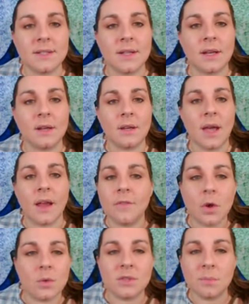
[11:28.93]
that kind
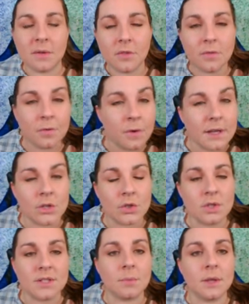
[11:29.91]
of goes above the fridge
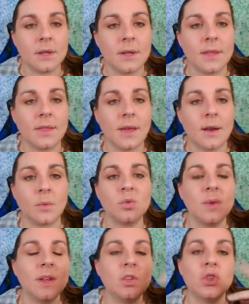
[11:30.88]
or something like that. I
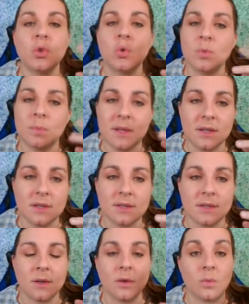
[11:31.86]
wish we had two
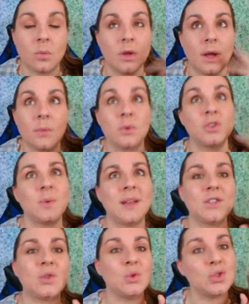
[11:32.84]
piece, or I wish we
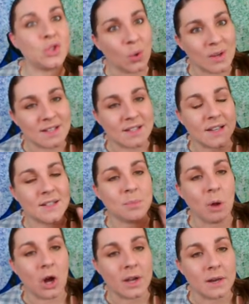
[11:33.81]
had two choices.
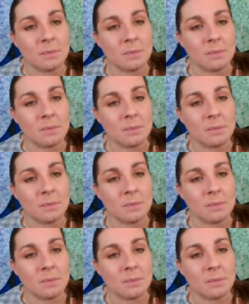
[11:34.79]
Pardon